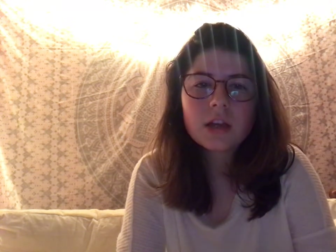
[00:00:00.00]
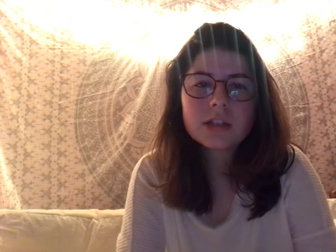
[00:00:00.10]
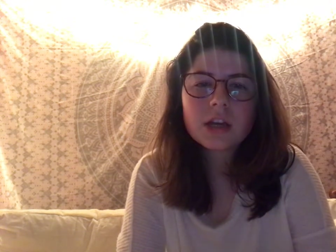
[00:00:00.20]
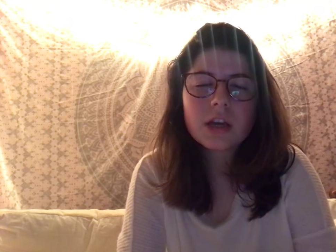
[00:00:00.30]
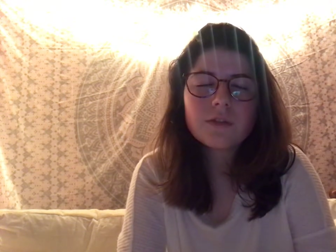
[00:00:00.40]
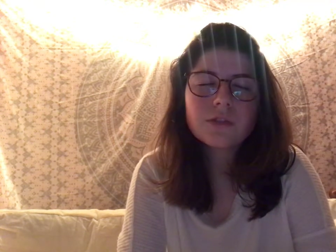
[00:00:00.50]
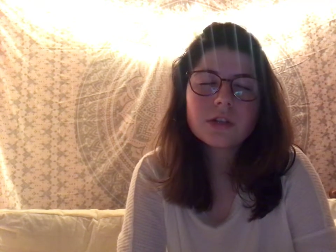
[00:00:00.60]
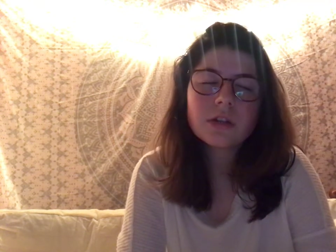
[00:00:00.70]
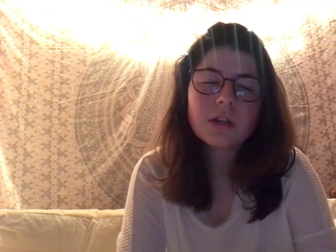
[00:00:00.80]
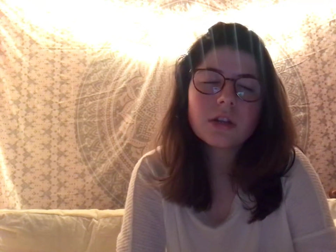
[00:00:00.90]
I've
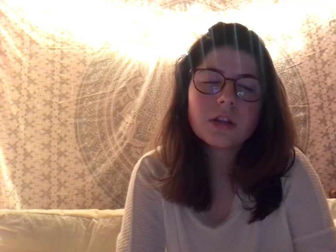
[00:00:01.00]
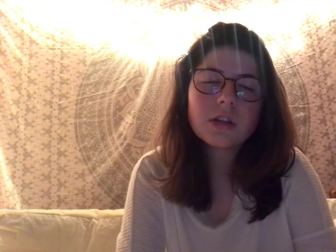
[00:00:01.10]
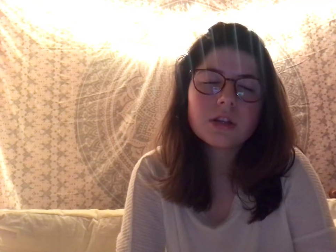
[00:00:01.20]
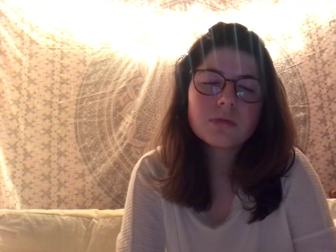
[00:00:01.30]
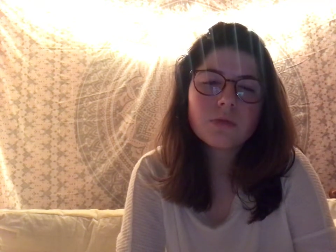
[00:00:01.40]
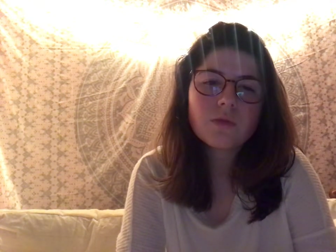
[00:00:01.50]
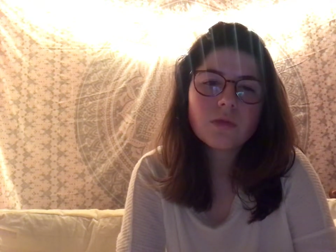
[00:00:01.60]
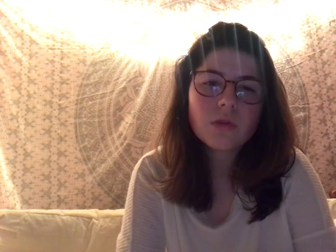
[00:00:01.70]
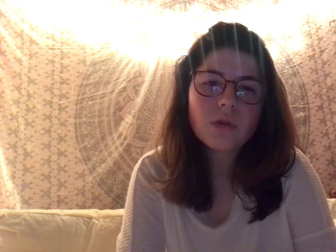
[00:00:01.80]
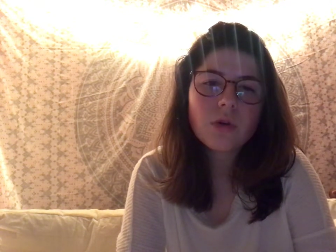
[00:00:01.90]
done this
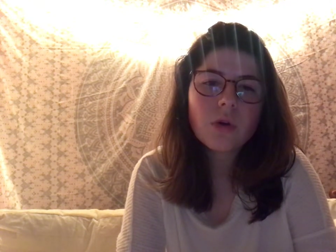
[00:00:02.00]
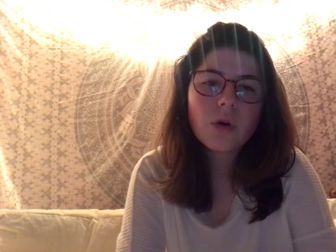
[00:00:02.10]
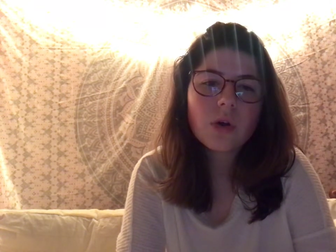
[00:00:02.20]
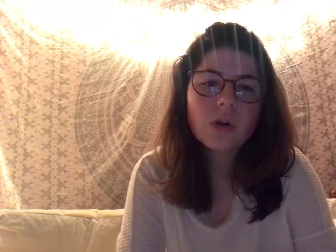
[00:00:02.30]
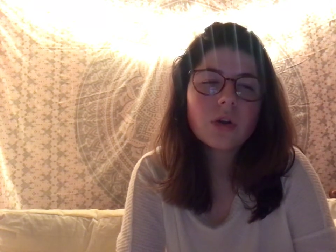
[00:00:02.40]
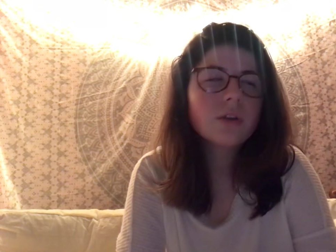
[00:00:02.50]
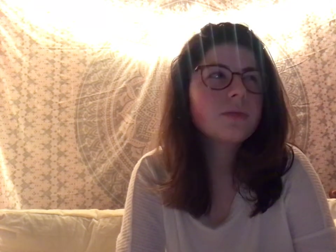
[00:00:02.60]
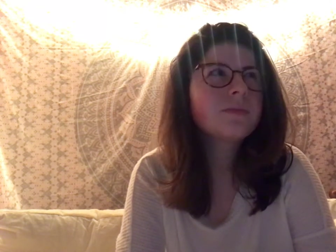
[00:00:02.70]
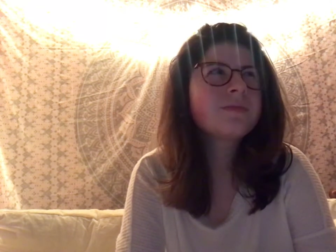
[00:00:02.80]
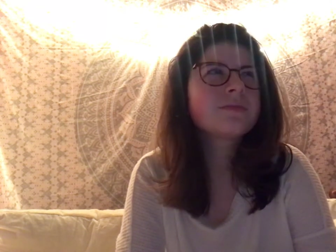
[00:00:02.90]
before,
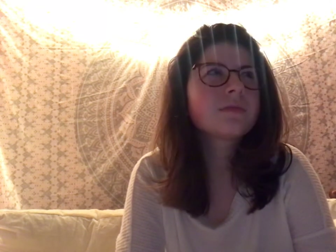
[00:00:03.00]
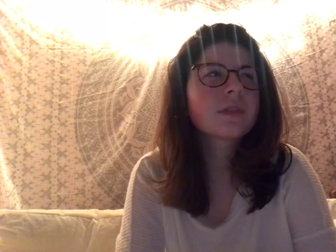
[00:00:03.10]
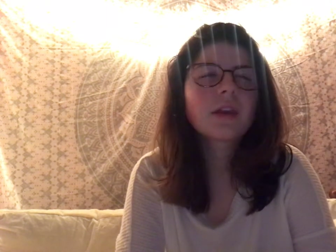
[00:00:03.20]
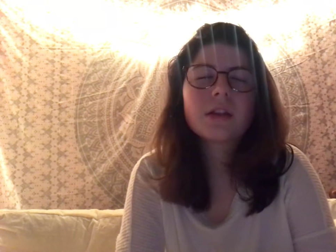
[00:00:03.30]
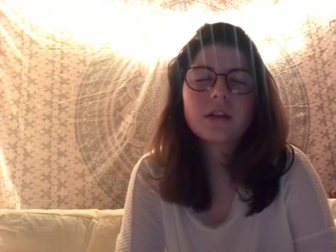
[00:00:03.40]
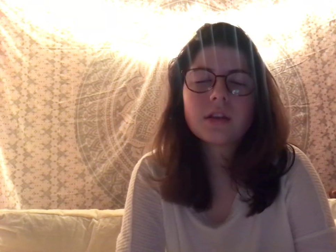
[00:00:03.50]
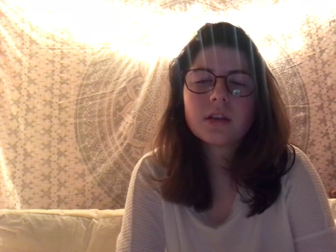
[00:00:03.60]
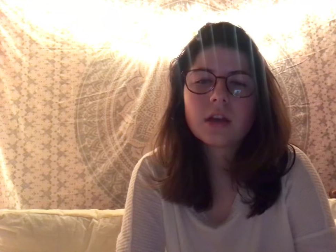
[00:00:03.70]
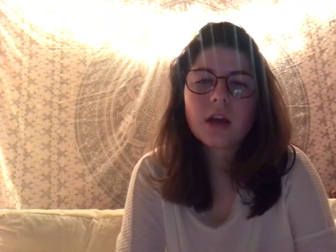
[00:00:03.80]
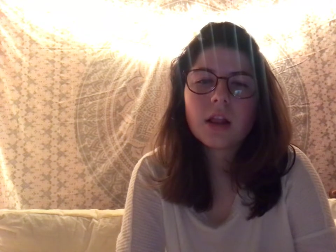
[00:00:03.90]

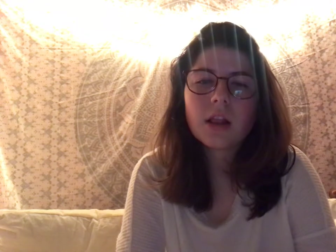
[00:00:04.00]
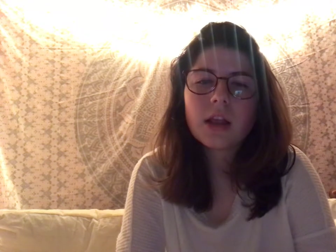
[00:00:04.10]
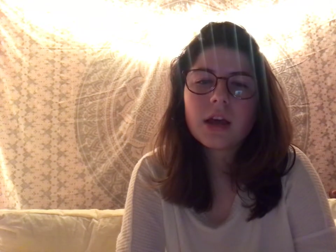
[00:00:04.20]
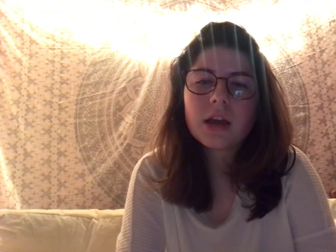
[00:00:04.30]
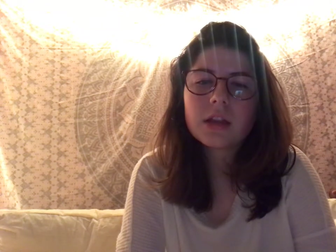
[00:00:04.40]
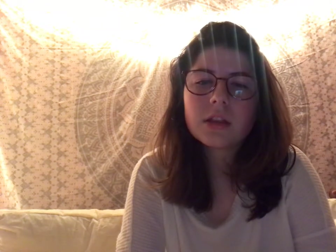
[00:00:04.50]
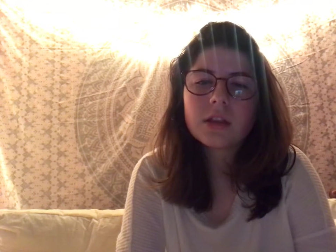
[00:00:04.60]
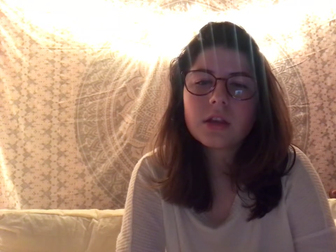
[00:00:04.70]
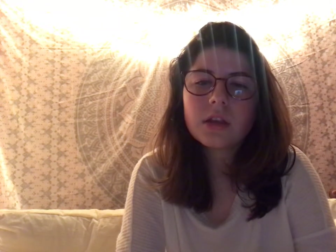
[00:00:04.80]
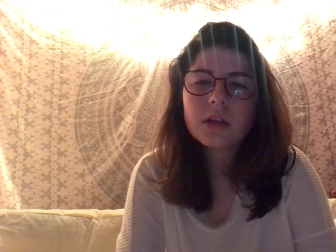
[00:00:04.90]
not like
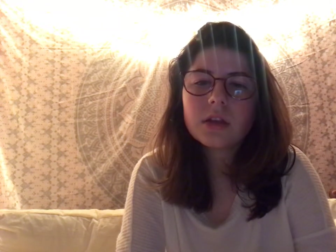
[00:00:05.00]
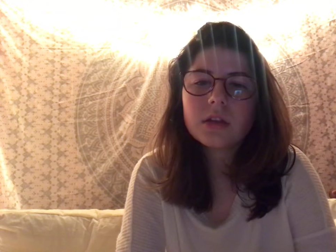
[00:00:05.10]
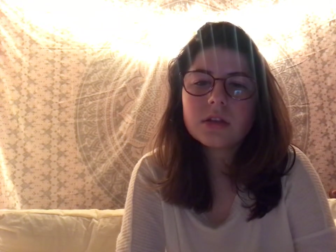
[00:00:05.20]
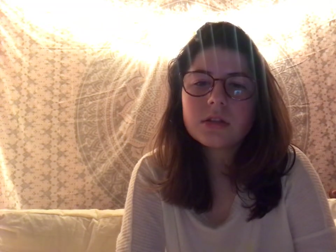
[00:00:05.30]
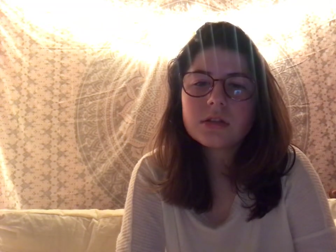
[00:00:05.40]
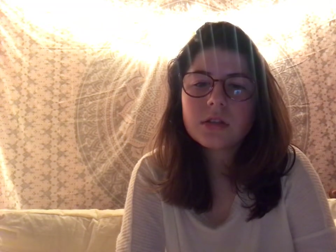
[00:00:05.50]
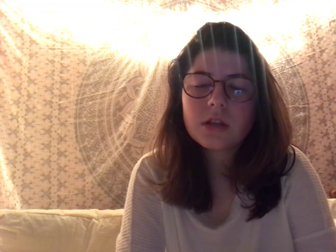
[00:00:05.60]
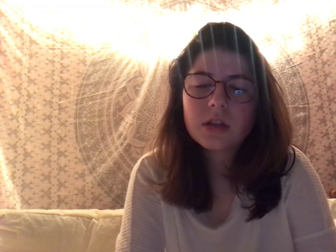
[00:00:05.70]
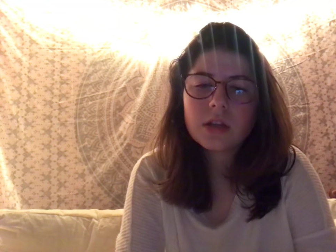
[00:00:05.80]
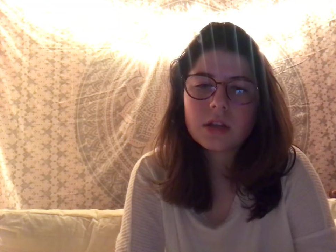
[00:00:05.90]
this.
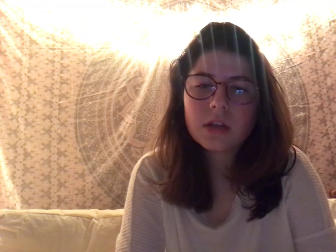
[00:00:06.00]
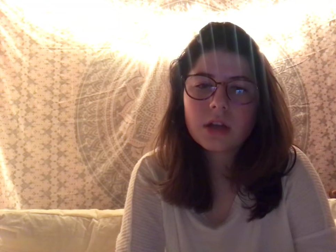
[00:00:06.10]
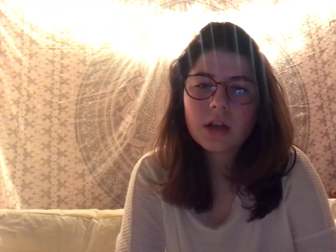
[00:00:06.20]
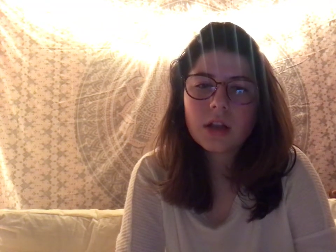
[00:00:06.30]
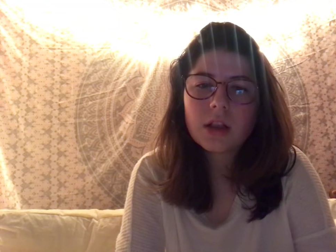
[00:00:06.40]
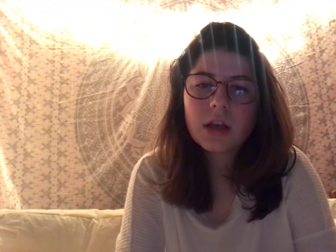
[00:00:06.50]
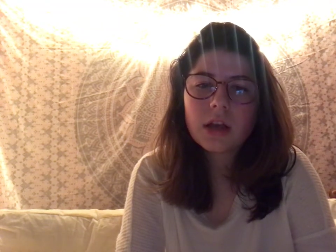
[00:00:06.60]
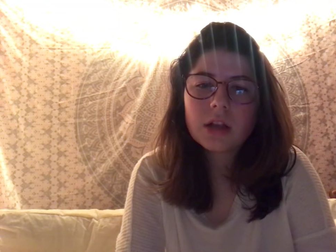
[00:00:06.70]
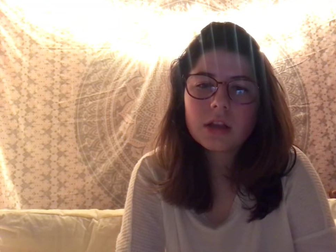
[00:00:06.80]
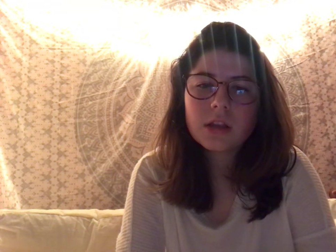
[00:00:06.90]
Not
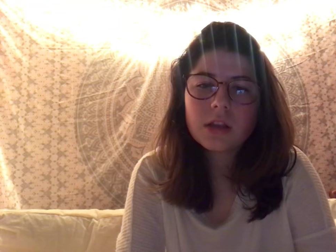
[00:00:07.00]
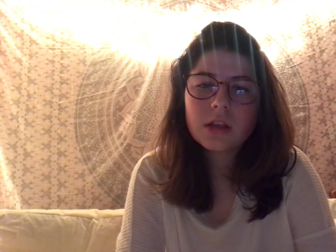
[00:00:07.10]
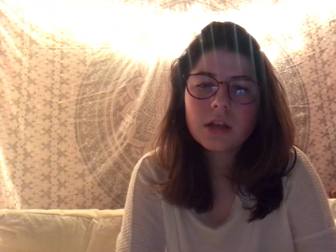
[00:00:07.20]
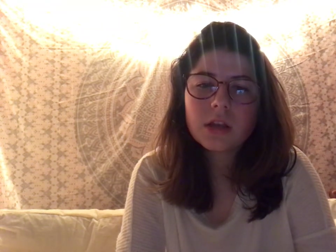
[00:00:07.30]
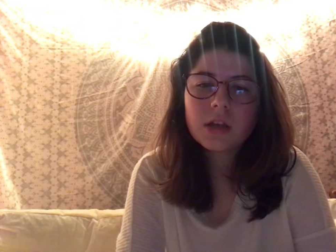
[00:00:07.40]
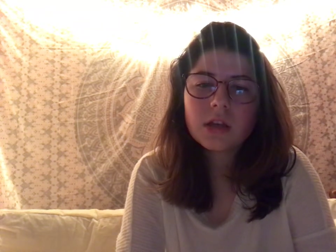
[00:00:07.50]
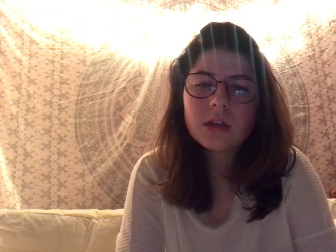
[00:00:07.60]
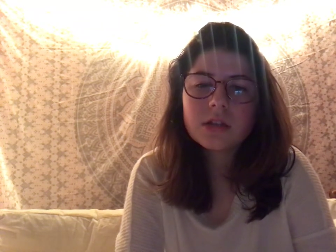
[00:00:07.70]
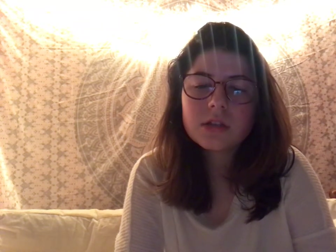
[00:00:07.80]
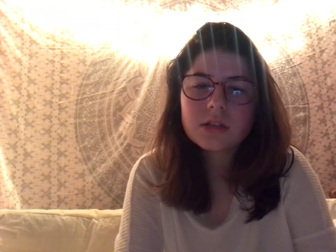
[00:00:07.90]
like
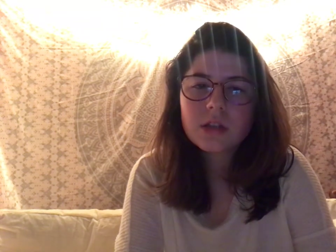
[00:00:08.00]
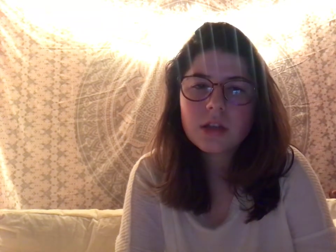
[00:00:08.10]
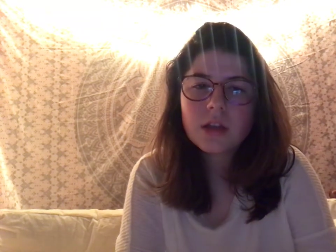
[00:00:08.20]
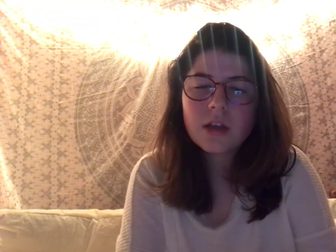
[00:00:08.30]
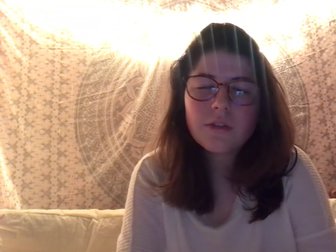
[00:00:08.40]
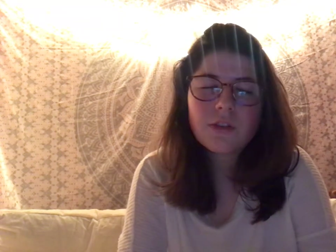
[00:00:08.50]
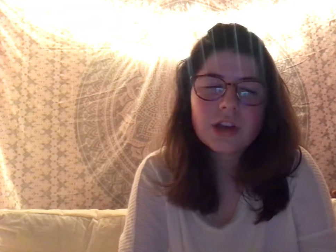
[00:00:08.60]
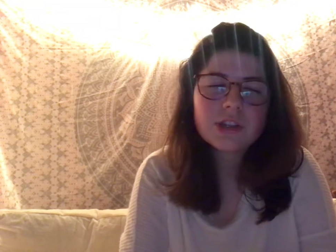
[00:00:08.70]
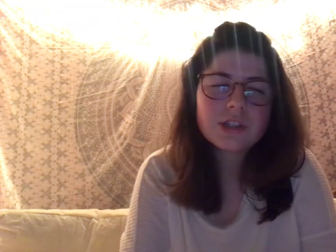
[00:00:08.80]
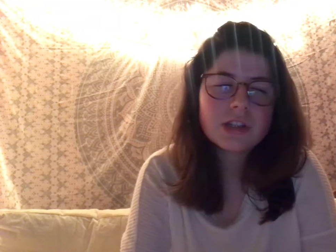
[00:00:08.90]
this,
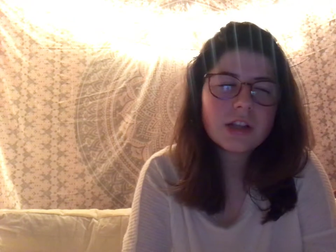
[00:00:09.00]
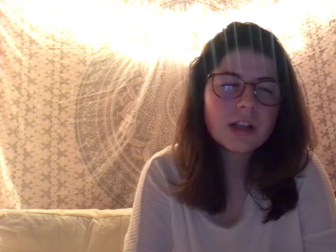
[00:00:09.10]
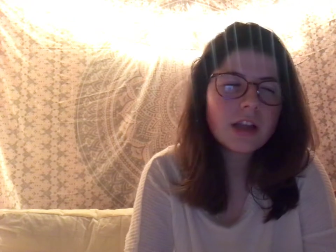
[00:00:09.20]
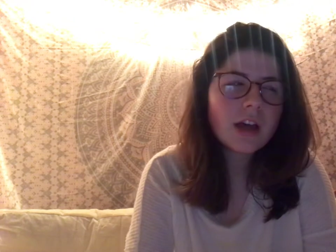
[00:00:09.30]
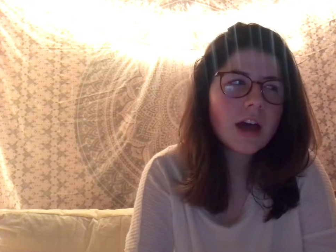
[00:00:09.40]
flashing lights.